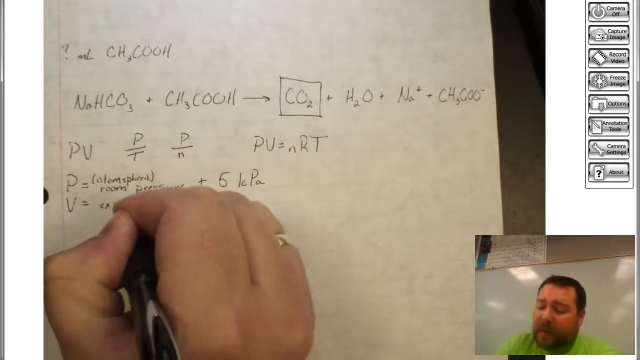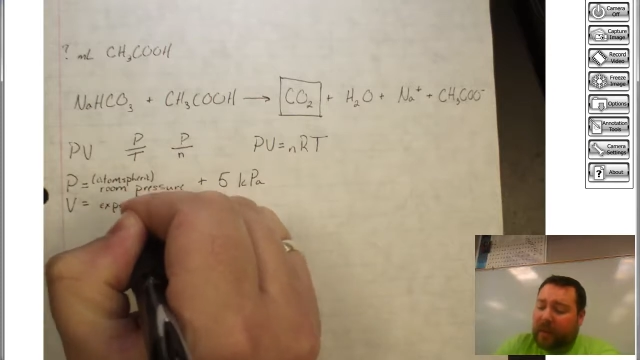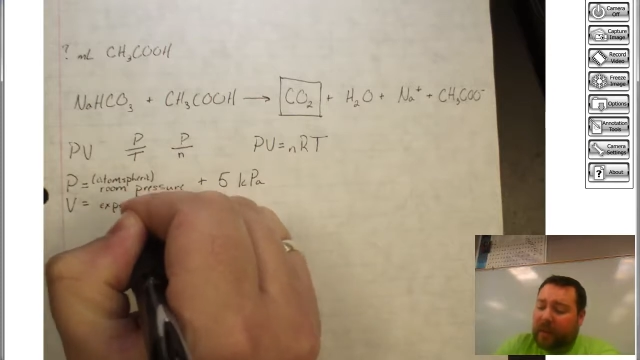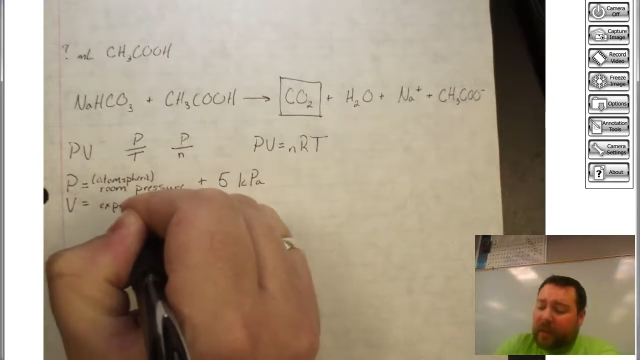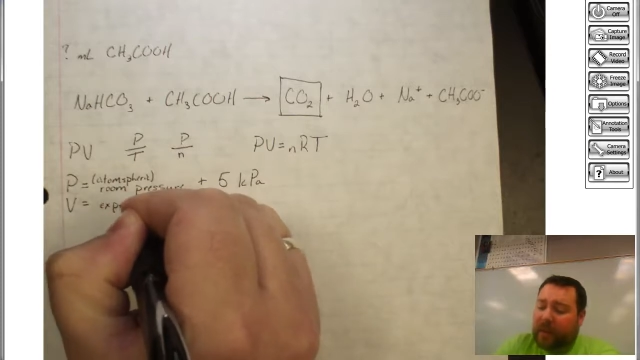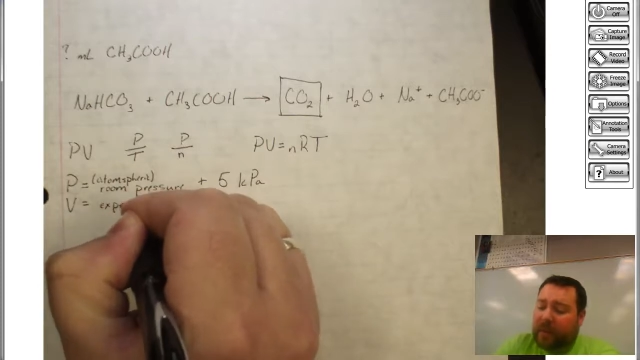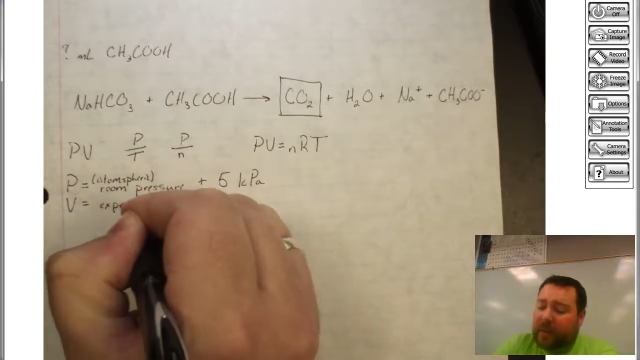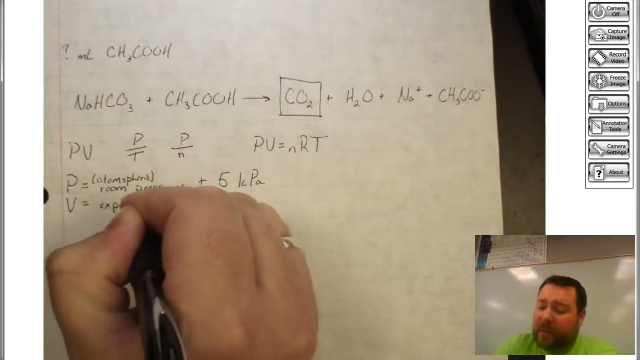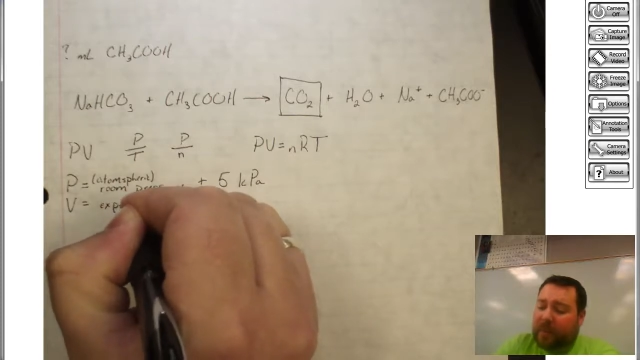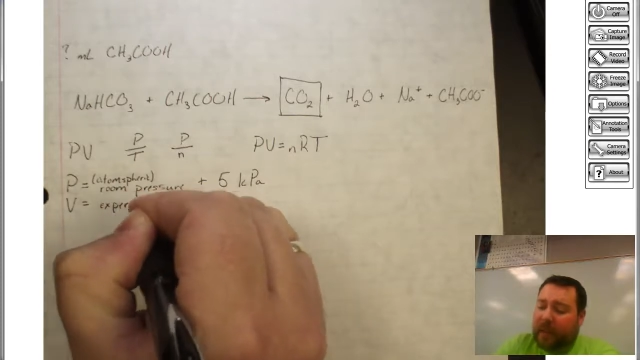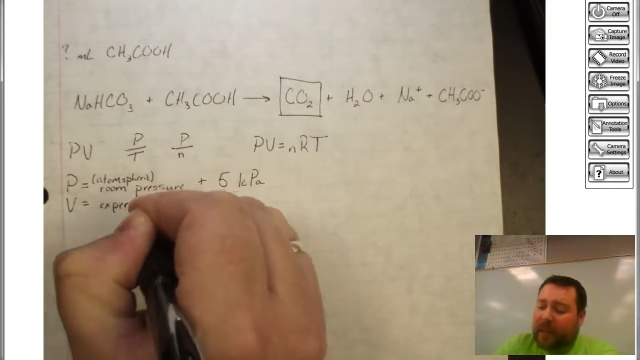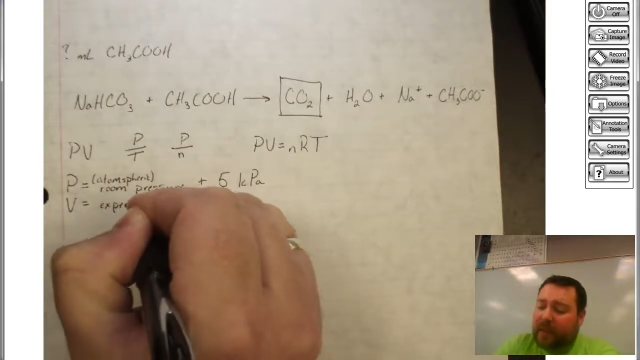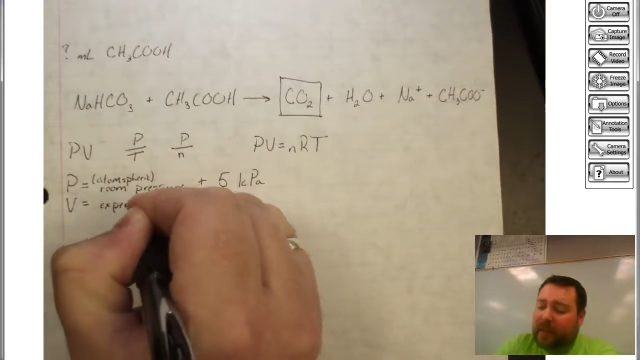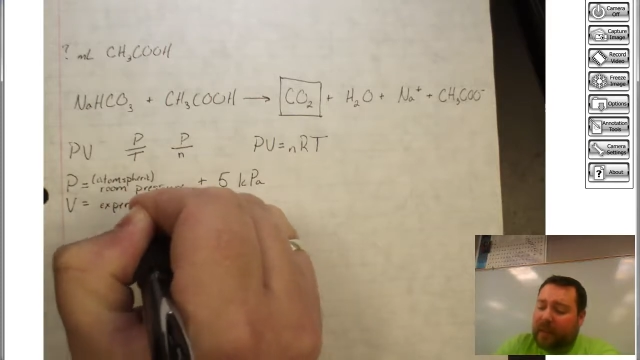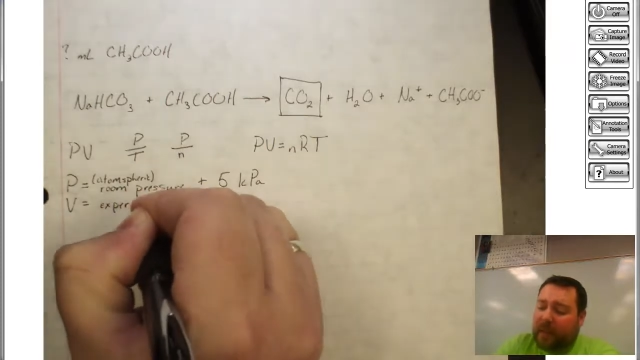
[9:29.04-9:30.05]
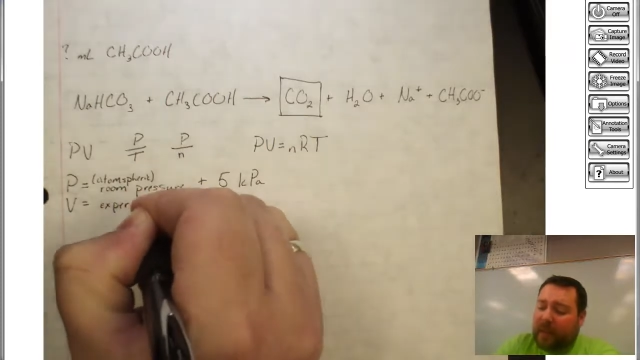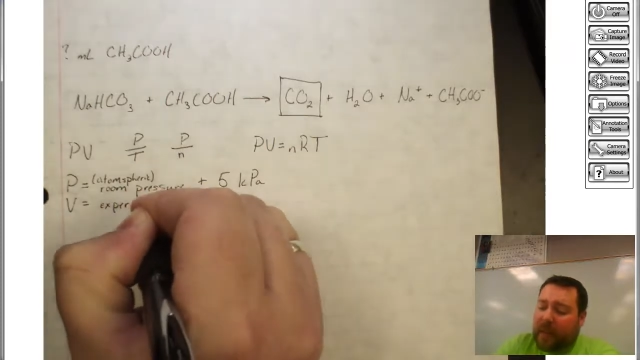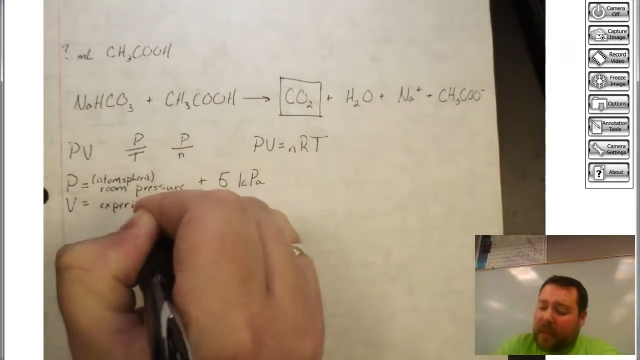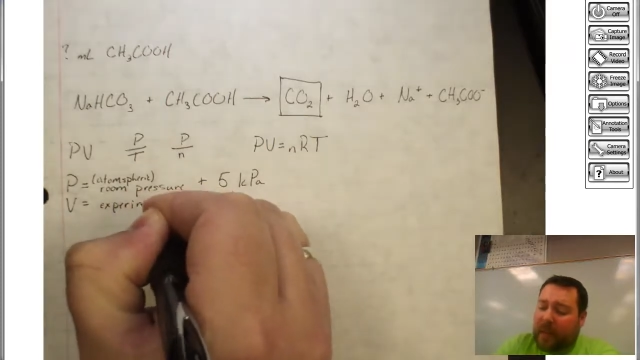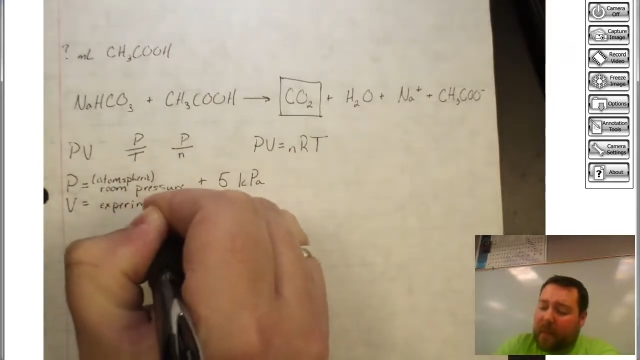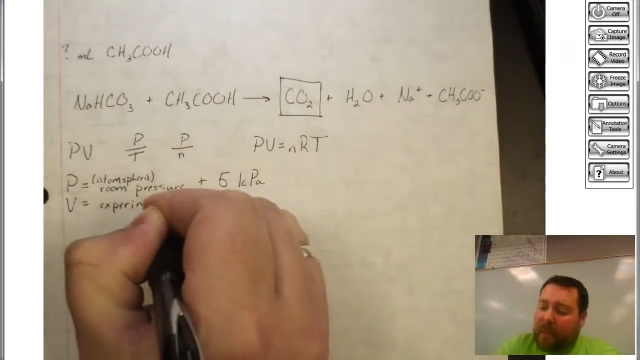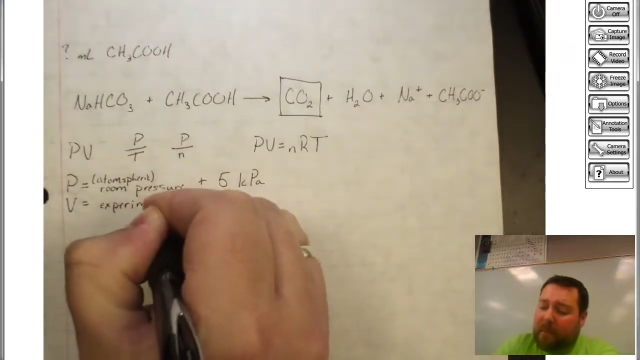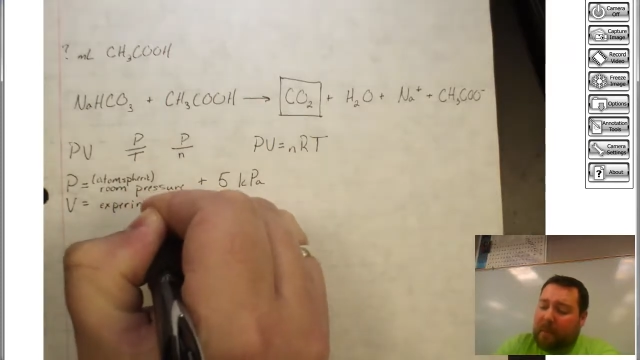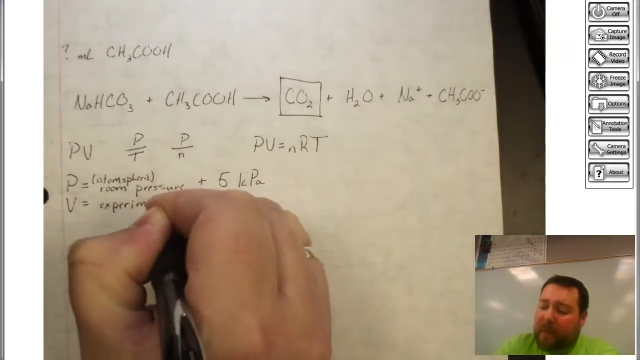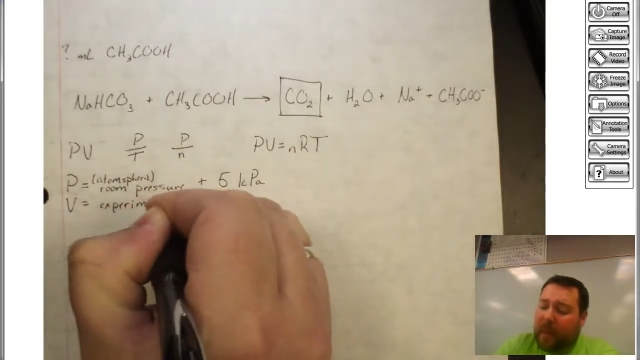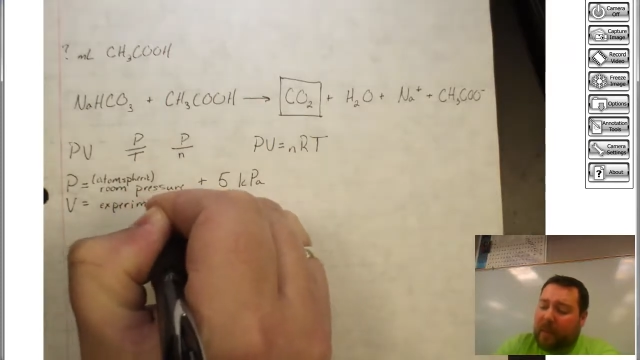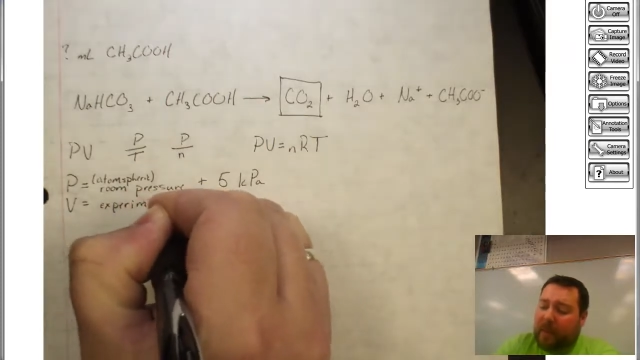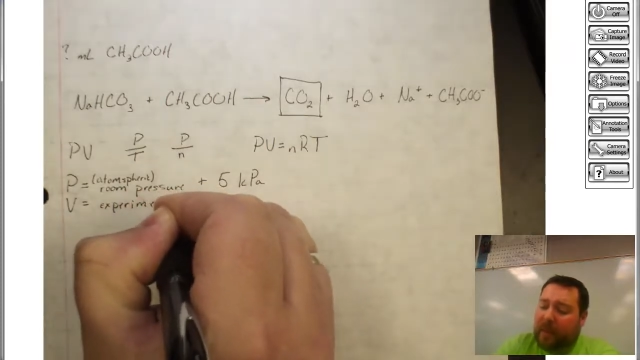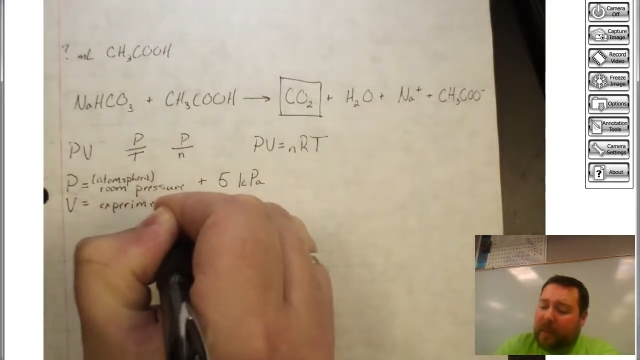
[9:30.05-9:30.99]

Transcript: with it a little bit might